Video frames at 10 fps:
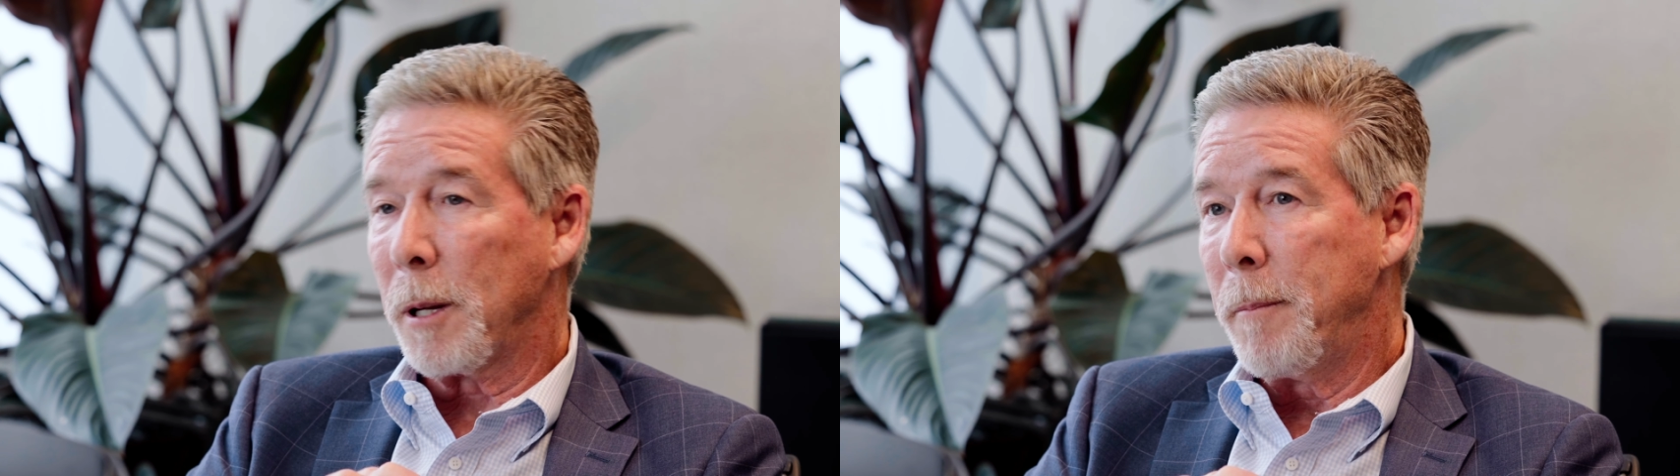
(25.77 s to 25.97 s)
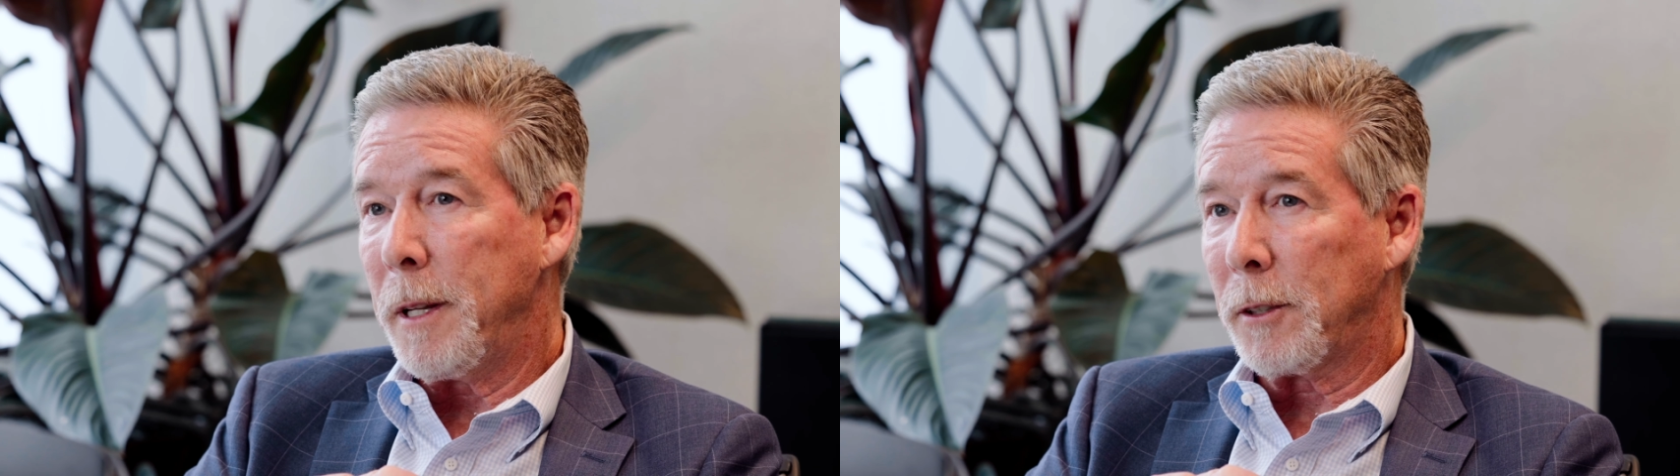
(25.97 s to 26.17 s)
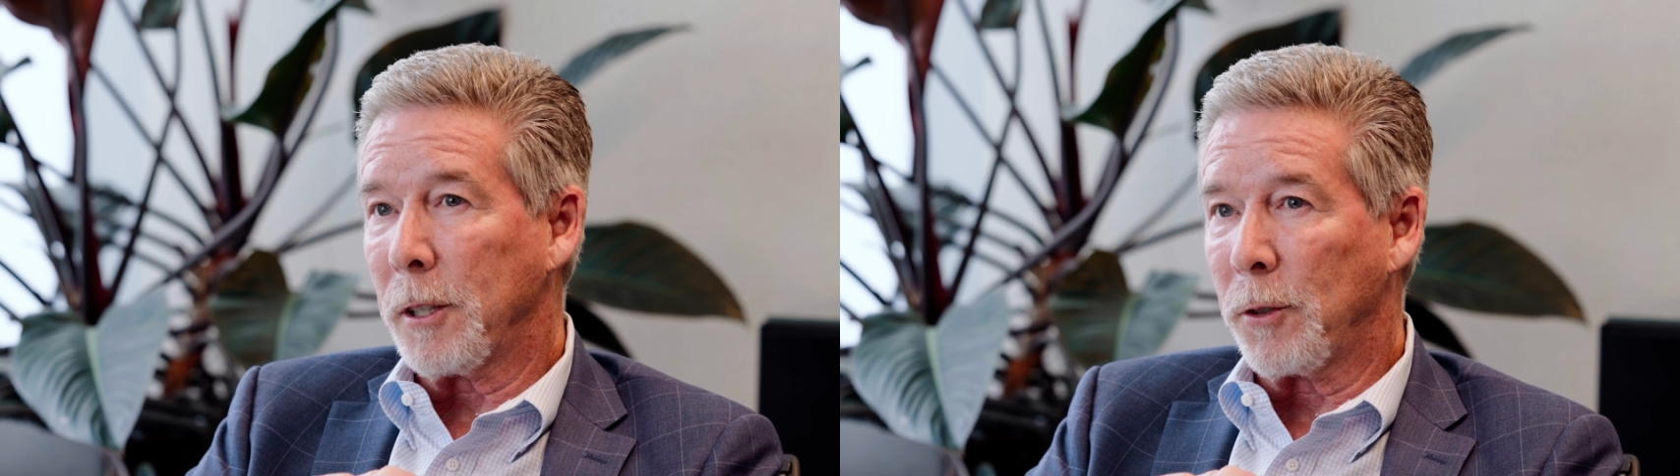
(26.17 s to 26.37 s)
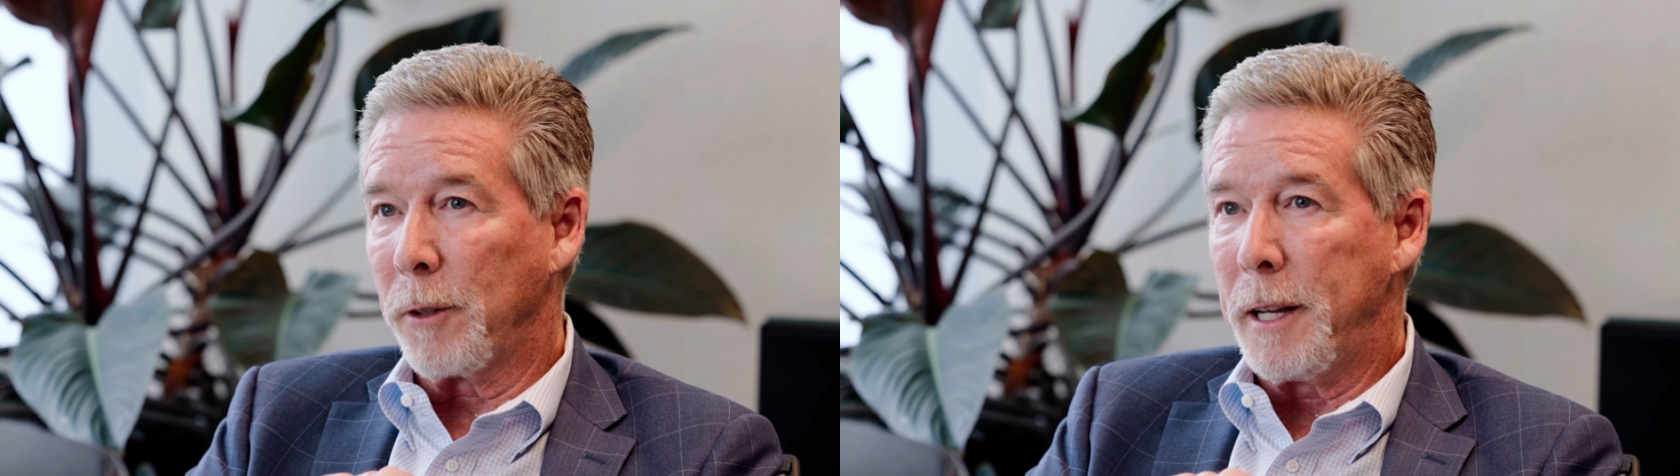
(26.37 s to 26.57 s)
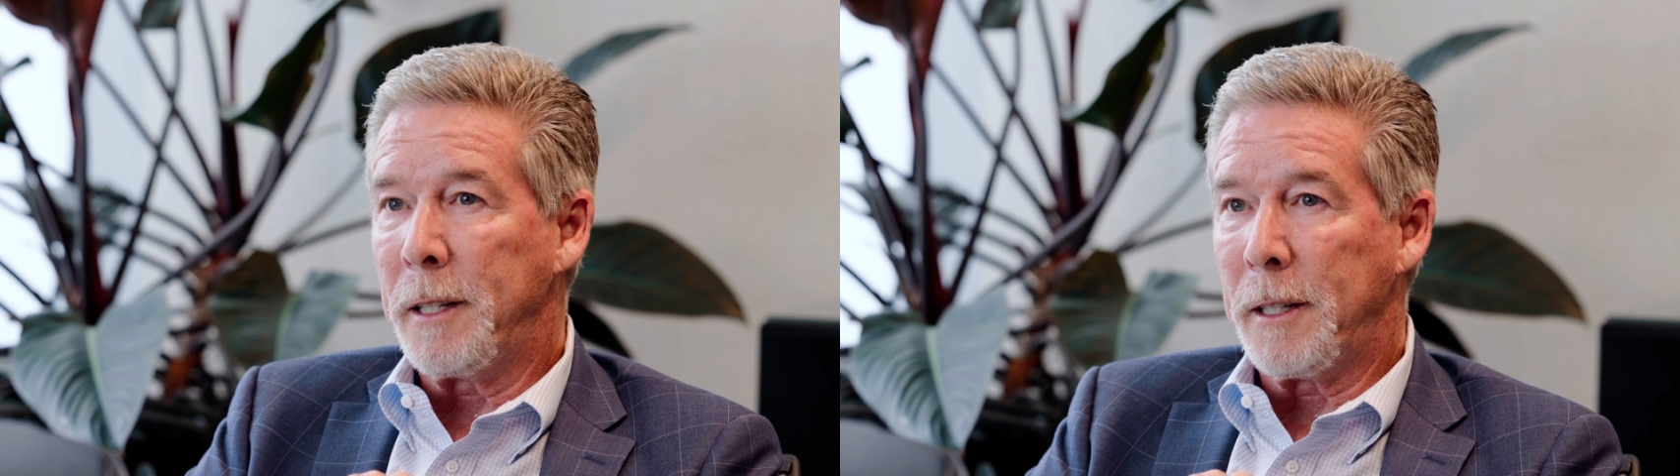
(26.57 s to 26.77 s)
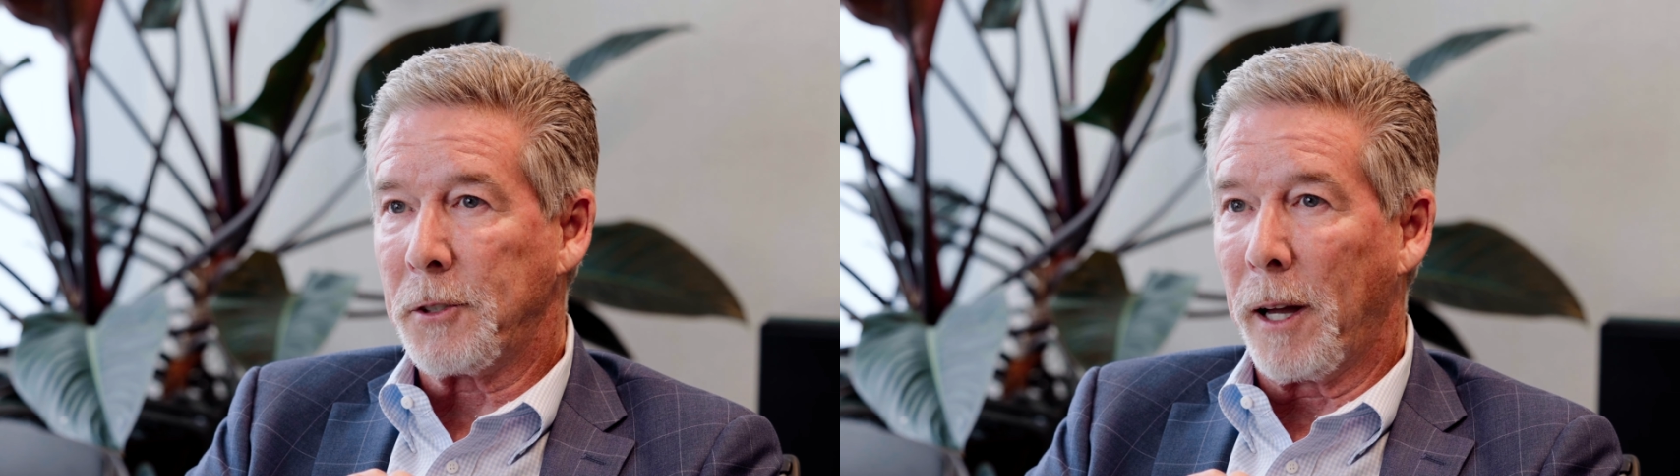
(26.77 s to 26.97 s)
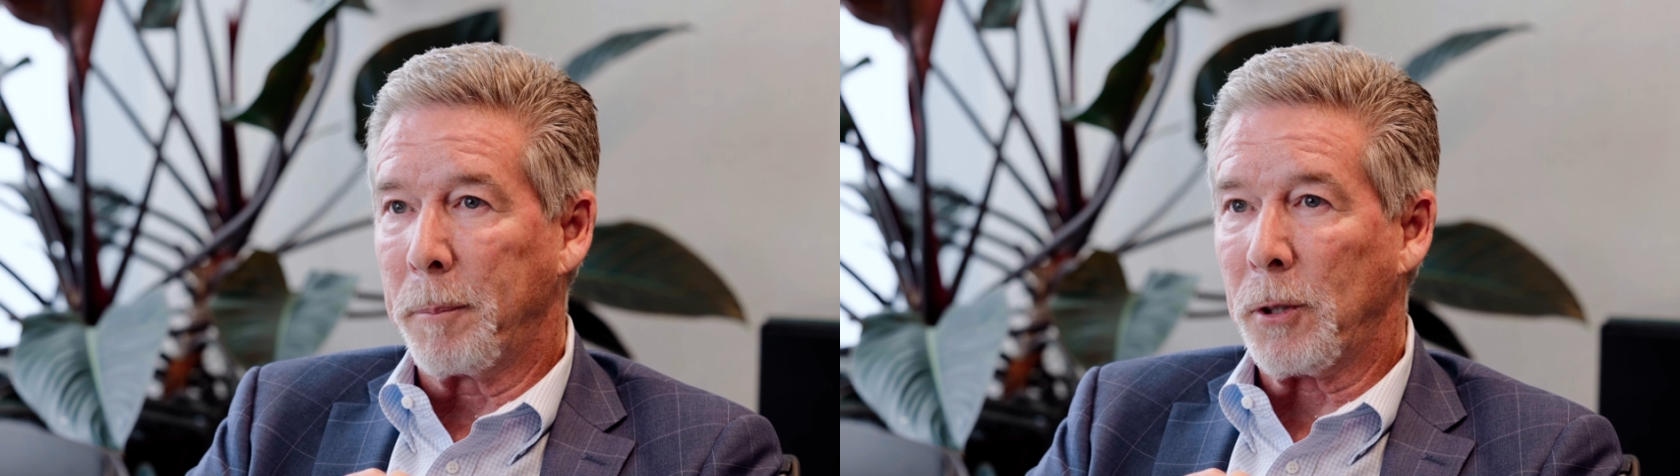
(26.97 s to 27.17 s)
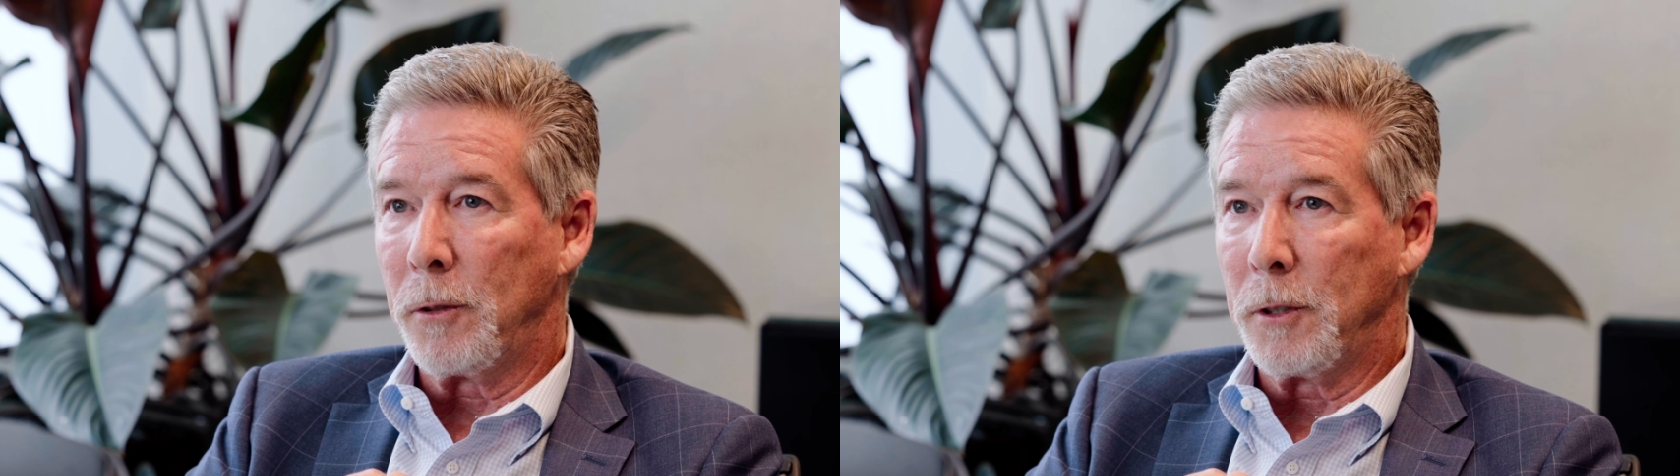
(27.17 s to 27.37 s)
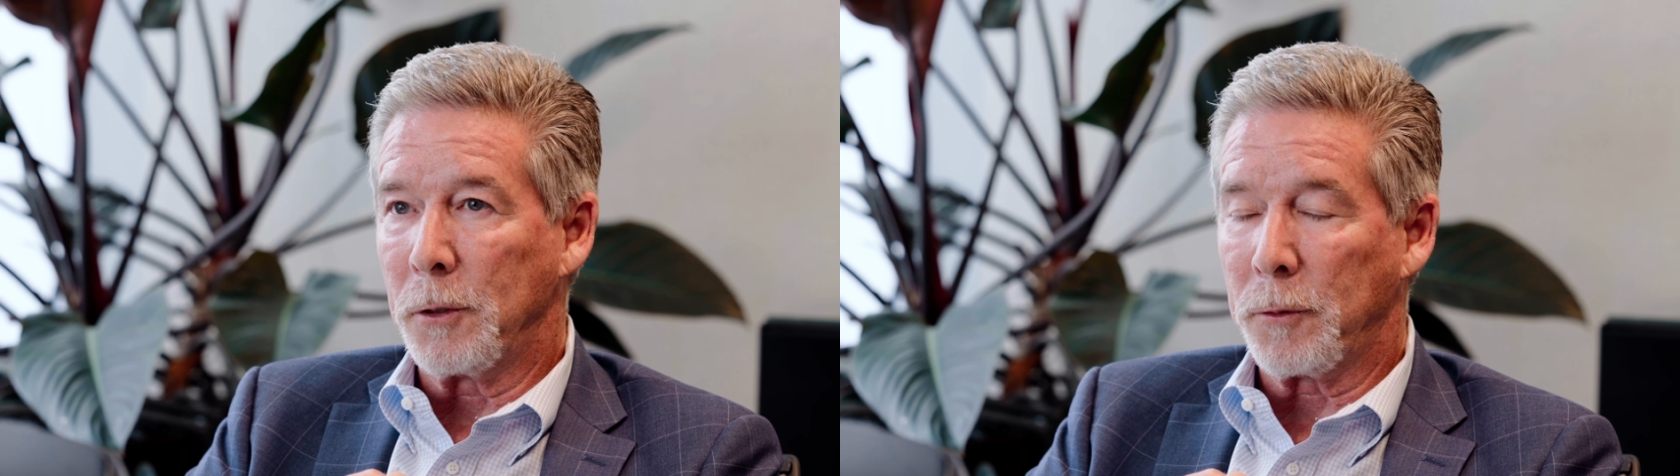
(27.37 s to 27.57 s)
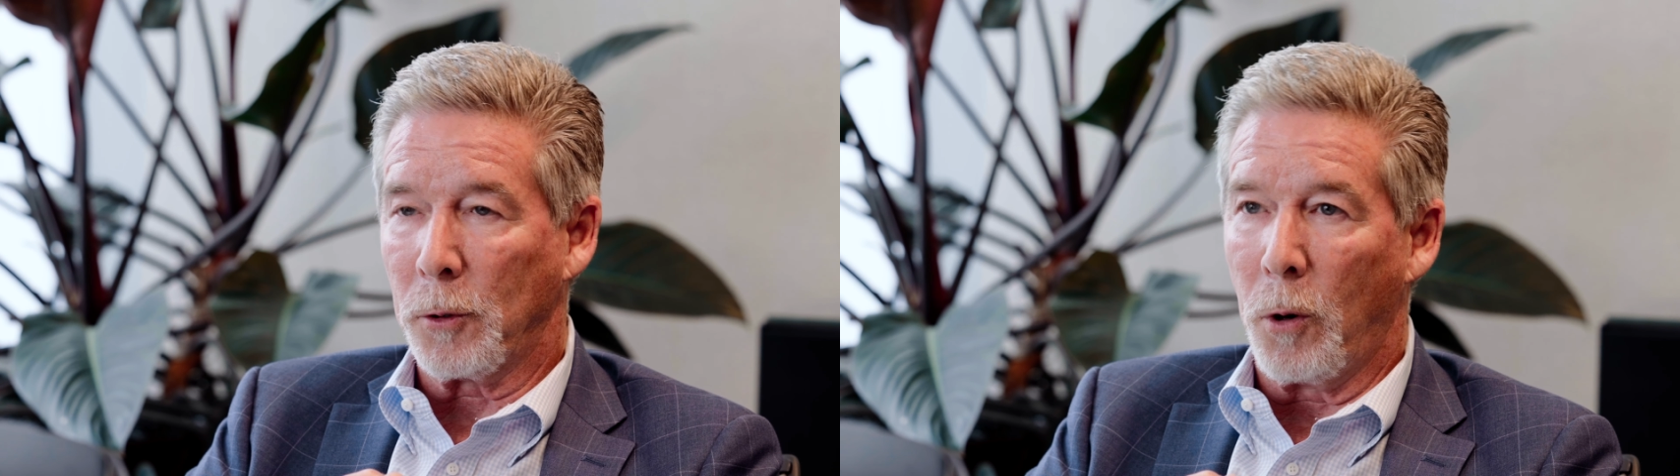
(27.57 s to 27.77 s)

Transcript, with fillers: committed to creating these opportunities for